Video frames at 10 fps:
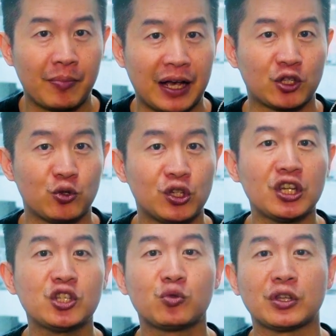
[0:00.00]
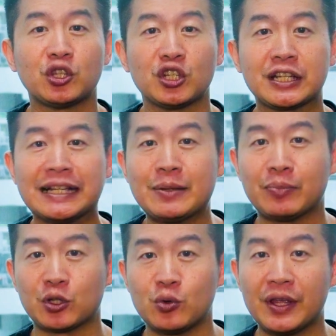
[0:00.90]
By switching strategically
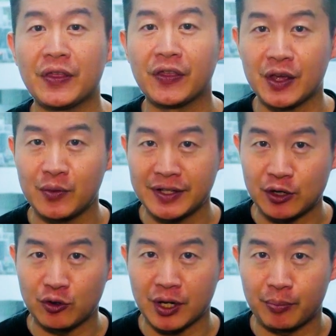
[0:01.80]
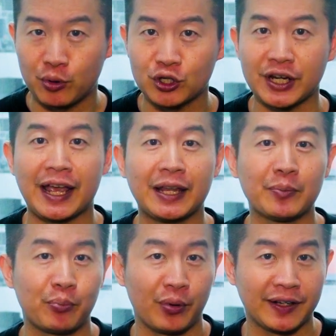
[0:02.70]
between theory-centric approach
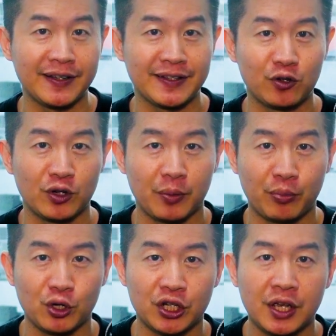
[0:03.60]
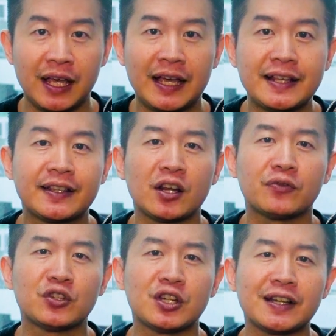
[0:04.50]
and practice-centric approach, instead
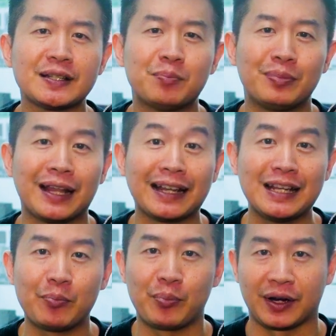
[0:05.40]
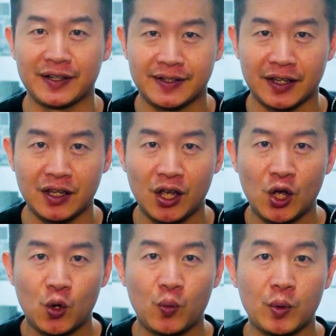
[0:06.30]
of just blindly practicing,
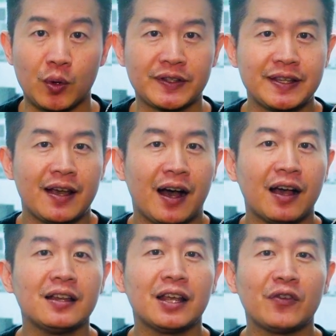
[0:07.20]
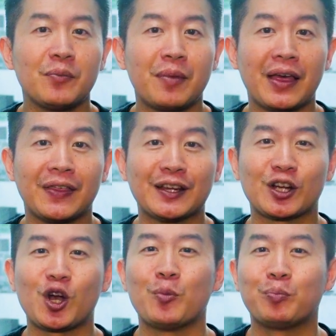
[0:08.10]
we will see higher level math in
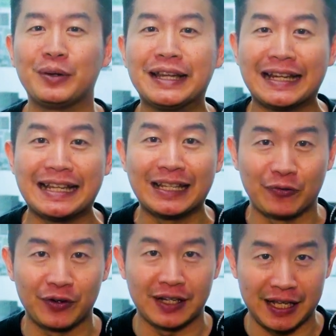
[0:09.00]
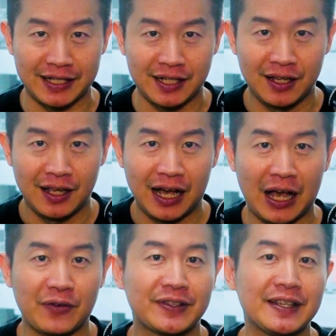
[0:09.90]
a completely different light.
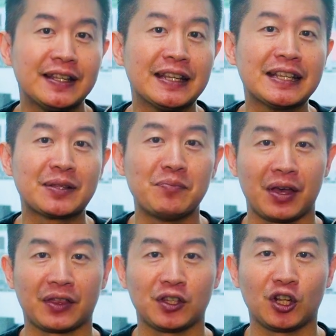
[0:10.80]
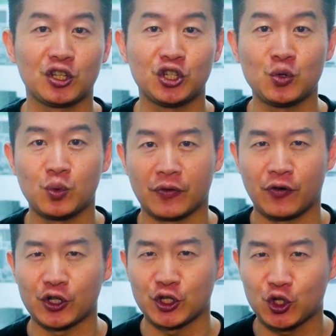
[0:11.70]
I have seen this methodology work
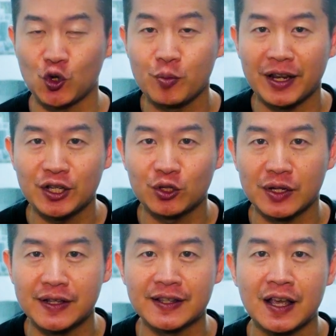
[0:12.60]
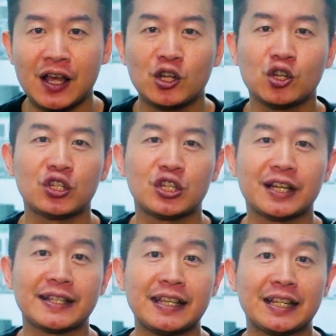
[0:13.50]
for so many students, not
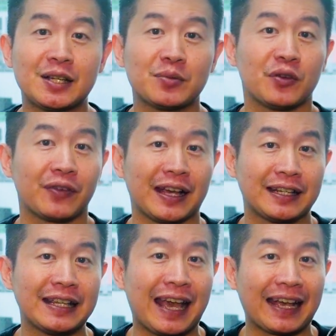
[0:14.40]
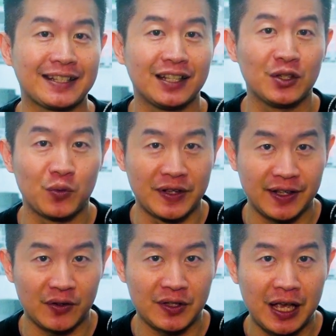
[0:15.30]
just in terms of getting excellent
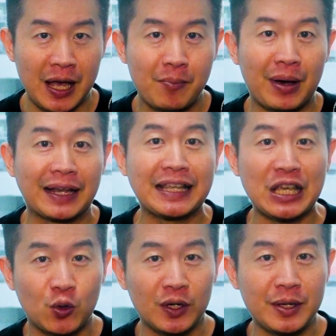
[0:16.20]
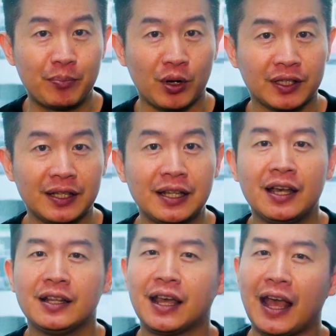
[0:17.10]
results, but equally important,
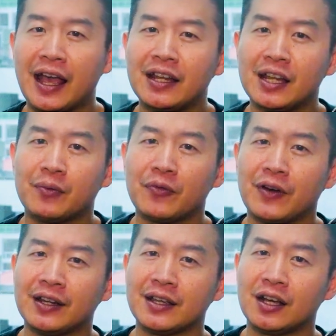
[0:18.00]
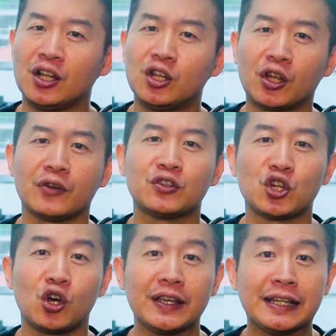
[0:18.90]
they ended up finding a lot of
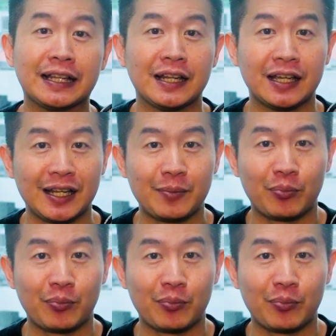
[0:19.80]
joy in the learning